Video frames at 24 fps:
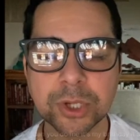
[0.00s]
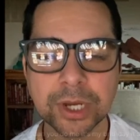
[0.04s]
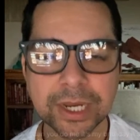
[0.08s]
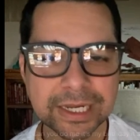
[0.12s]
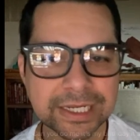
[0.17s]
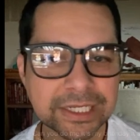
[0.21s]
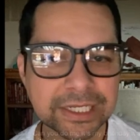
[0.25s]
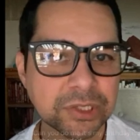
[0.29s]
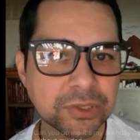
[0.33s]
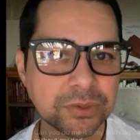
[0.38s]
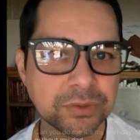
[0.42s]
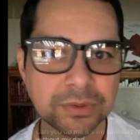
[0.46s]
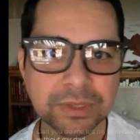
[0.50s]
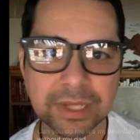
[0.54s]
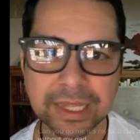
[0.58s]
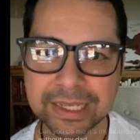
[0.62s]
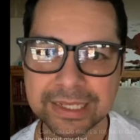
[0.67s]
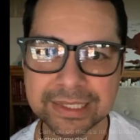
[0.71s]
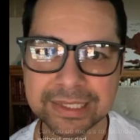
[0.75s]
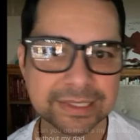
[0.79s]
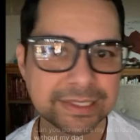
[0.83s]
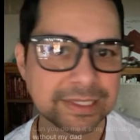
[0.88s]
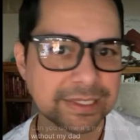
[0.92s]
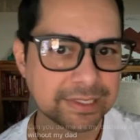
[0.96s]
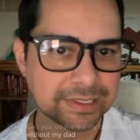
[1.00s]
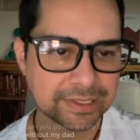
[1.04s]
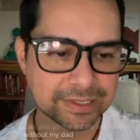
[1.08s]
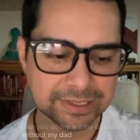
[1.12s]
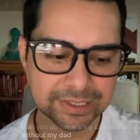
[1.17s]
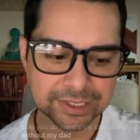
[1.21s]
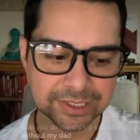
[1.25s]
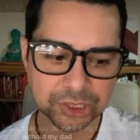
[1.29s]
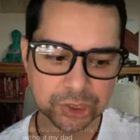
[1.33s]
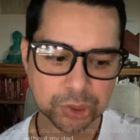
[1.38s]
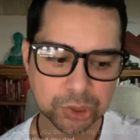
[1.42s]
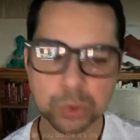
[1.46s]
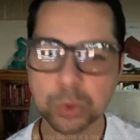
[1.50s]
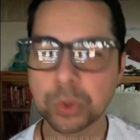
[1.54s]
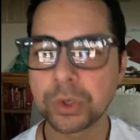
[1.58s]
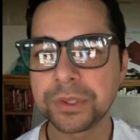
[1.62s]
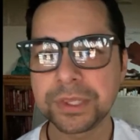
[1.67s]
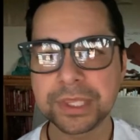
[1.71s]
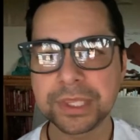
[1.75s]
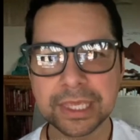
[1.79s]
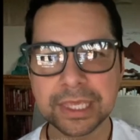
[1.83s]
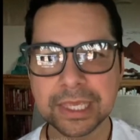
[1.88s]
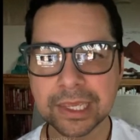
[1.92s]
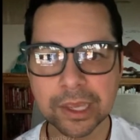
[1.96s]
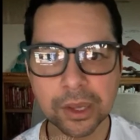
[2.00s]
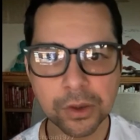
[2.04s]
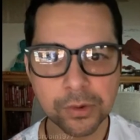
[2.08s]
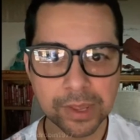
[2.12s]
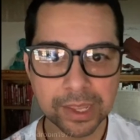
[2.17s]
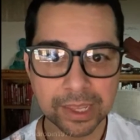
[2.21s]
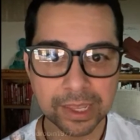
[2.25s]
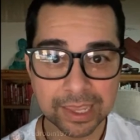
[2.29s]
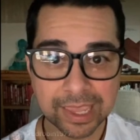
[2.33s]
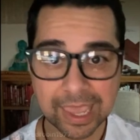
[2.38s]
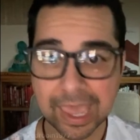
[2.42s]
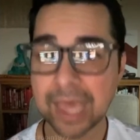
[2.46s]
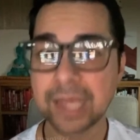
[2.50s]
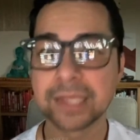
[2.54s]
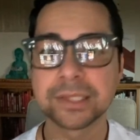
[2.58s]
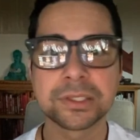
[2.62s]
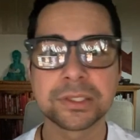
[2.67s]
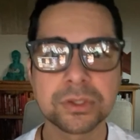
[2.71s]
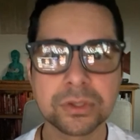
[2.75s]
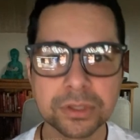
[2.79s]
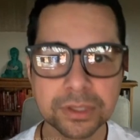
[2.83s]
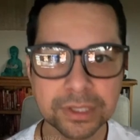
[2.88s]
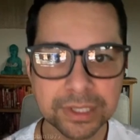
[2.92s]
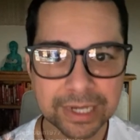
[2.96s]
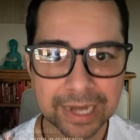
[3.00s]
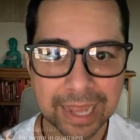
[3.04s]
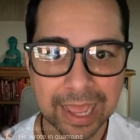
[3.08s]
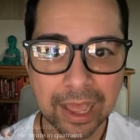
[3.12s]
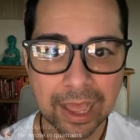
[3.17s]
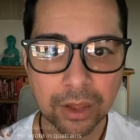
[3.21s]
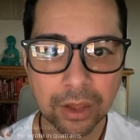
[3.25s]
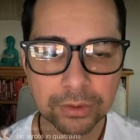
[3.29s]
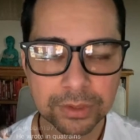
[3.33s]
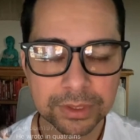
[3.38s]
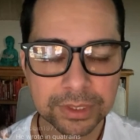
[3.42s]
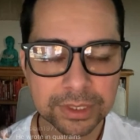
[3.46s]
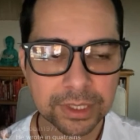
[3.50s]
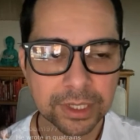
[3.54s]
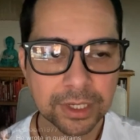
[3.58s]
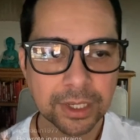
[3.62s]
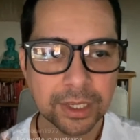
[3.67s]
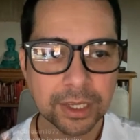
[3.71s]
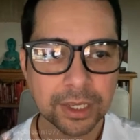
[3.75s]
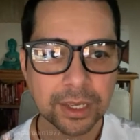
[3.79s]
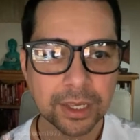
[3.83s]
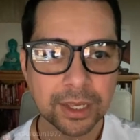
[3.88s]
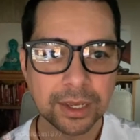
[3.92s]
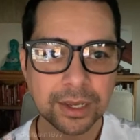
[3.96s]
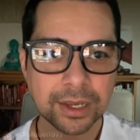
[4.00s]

is trying to destroy the ego and cancel it out.